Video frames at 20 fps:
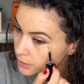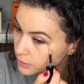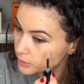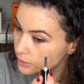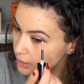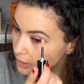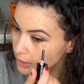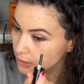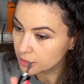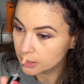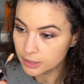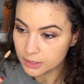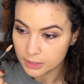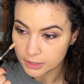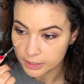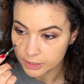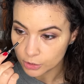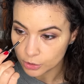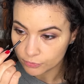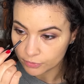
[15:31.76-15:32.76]
So this
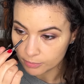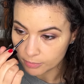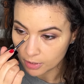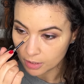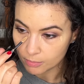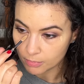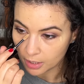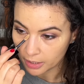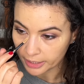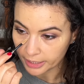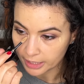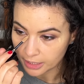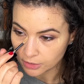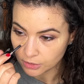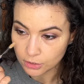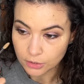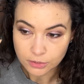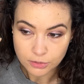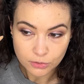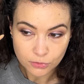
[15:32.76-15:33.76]
concealer from Armani
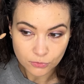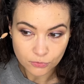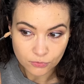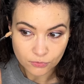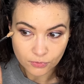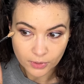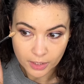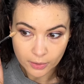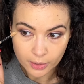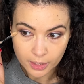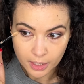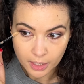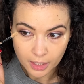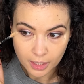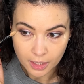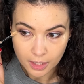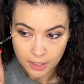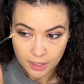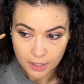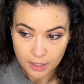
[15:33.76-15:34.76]
is also
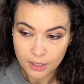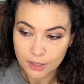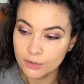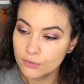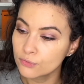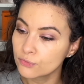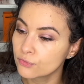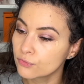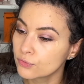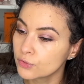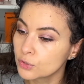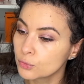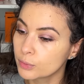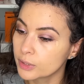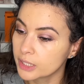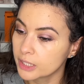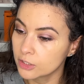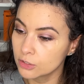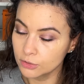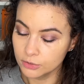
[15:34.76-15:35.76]
very
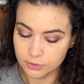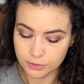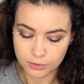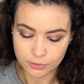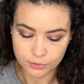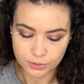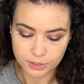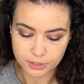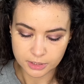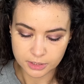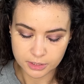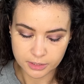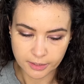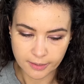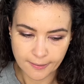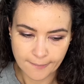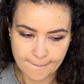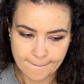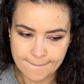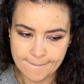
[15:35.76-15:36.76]
fluid. It also
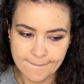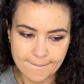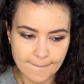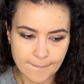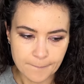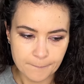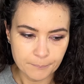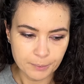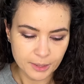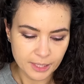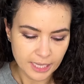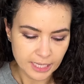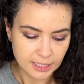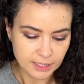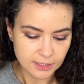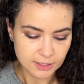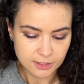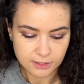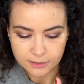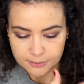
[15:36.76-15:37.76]
just
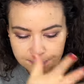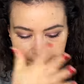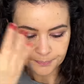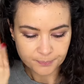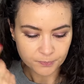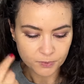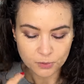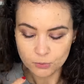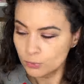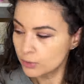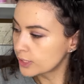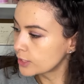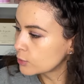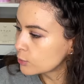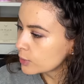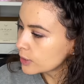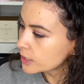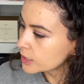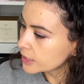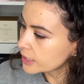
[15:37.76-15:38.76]
blends really
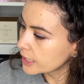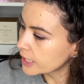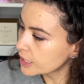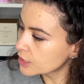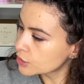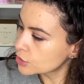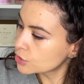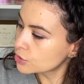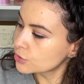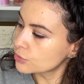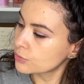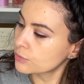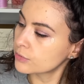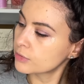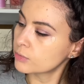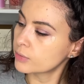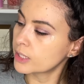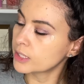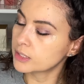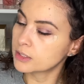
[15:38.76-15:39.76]
quickly into
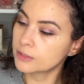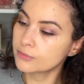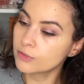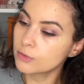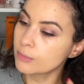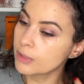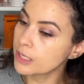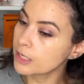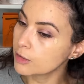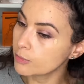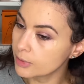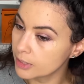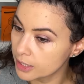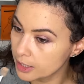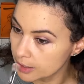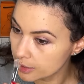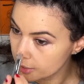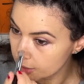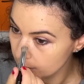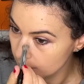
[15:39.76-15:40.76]
the rest of the makeup
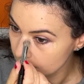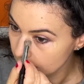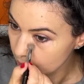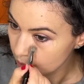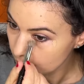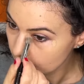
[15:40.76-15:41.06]
here.